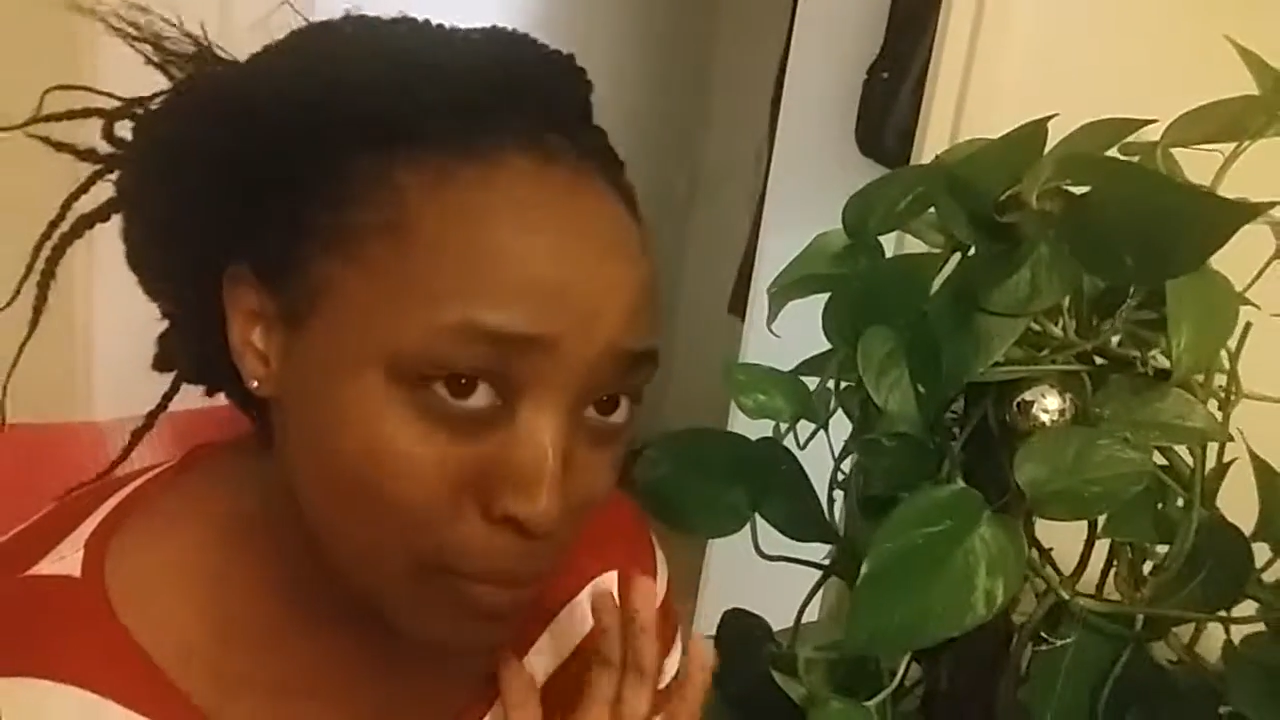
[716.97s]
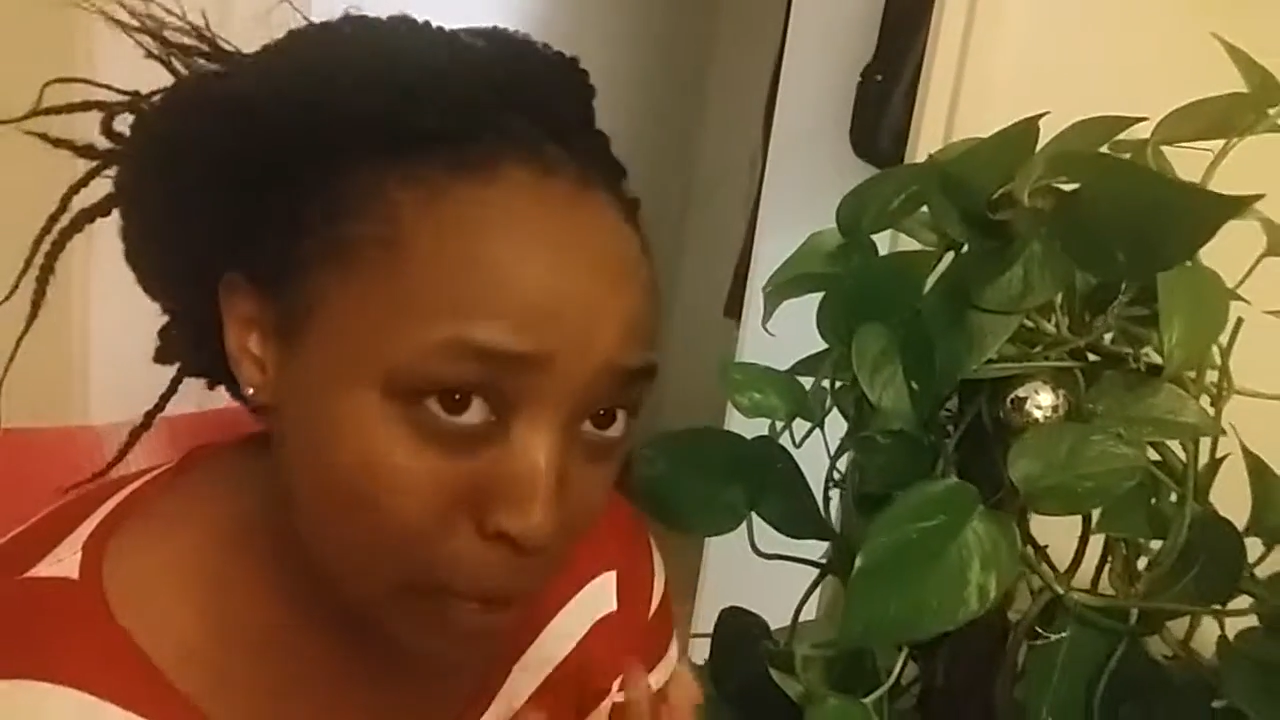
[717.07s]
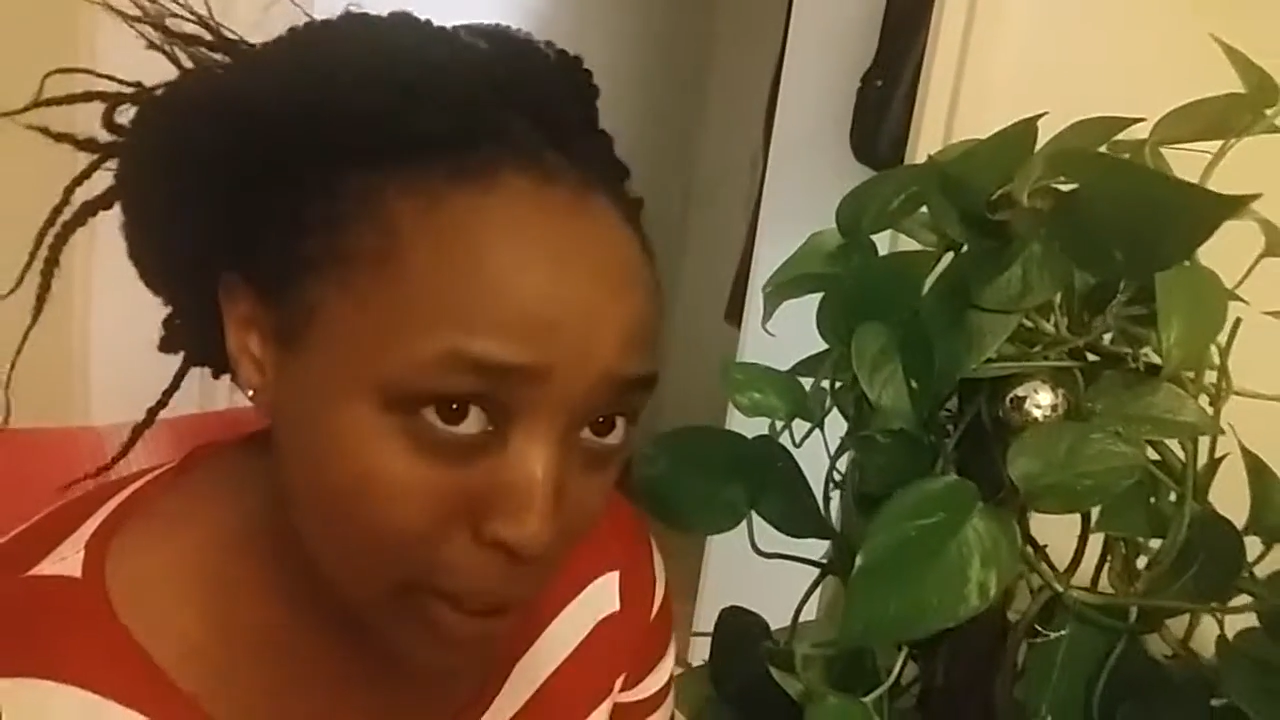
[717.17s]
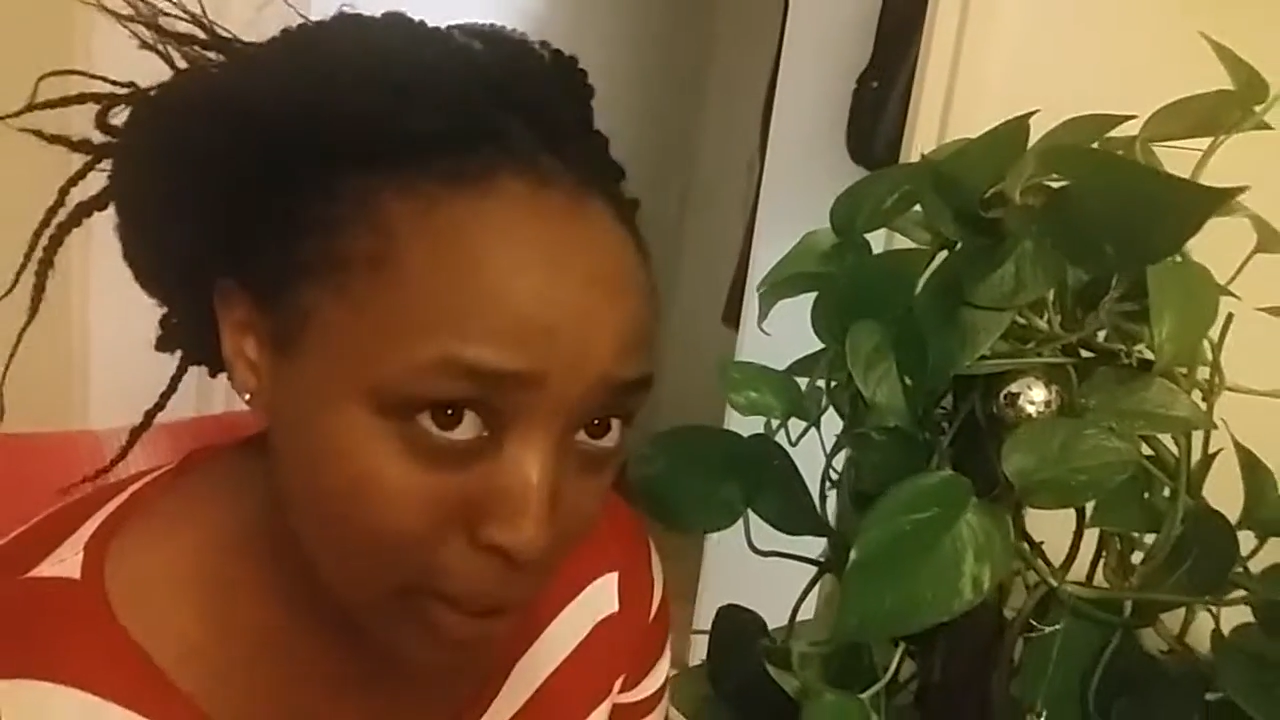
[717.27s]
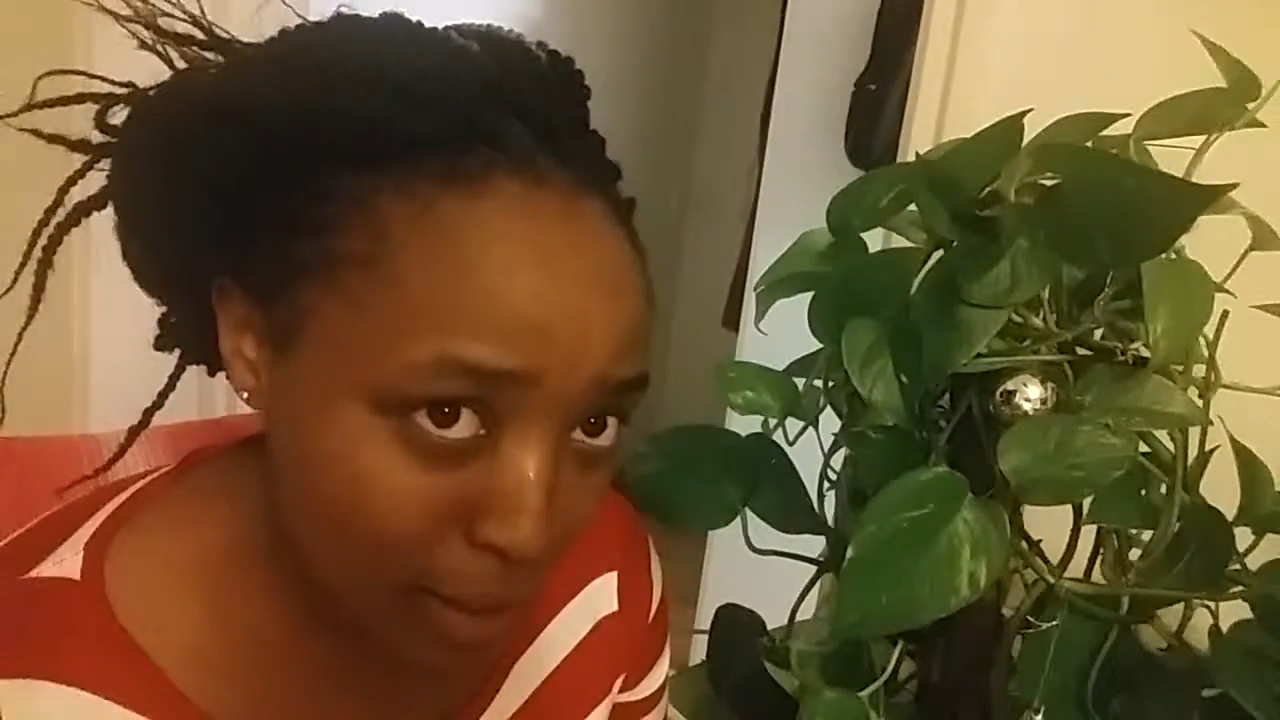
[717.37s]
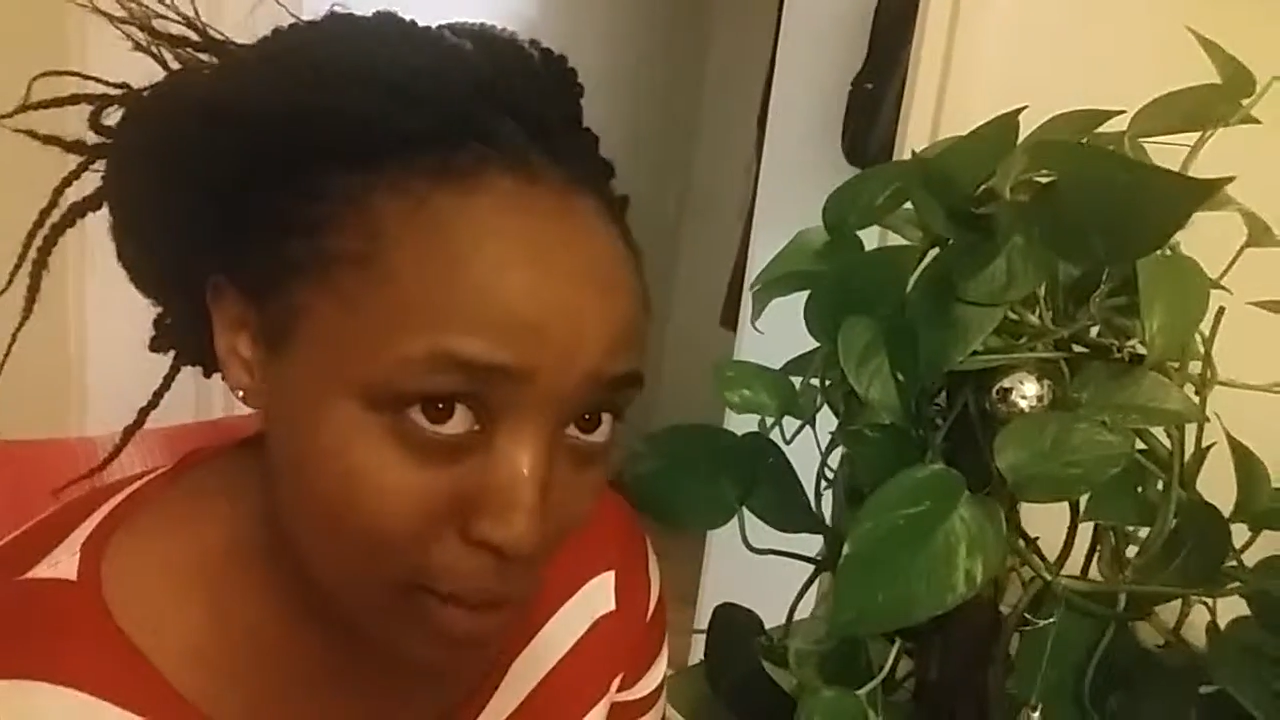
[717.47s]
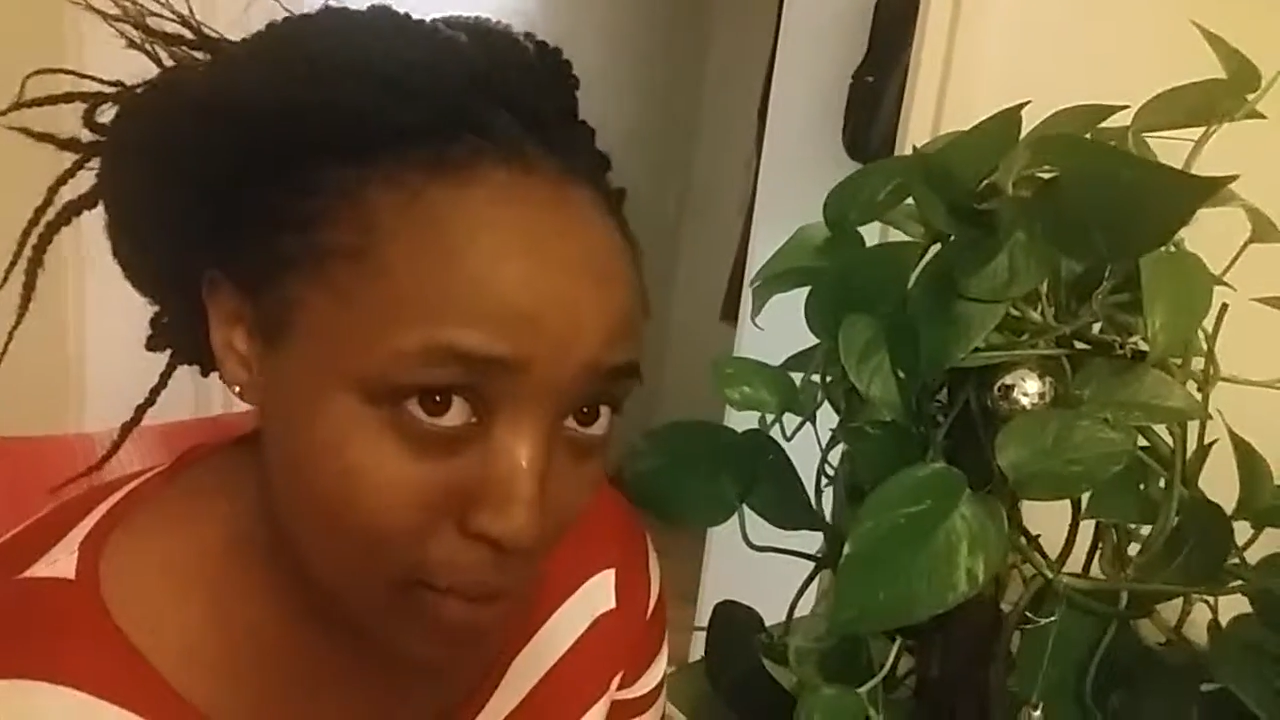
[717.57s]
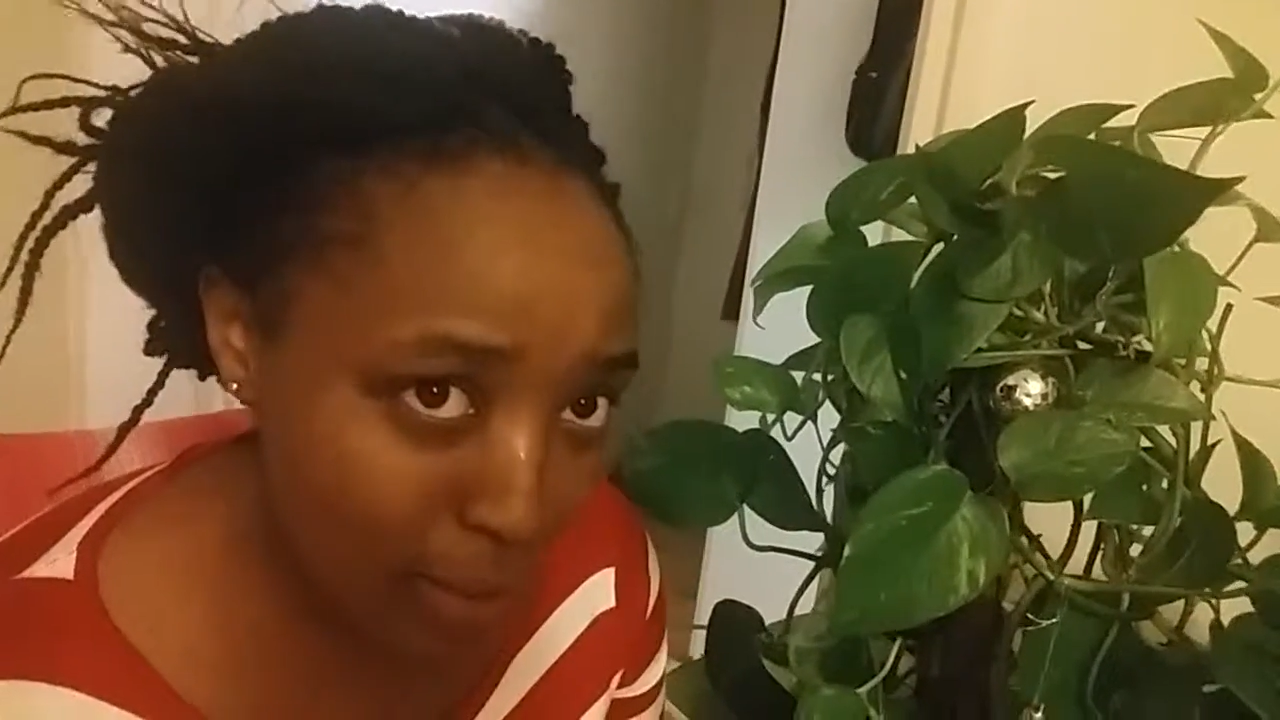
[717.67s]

Forgive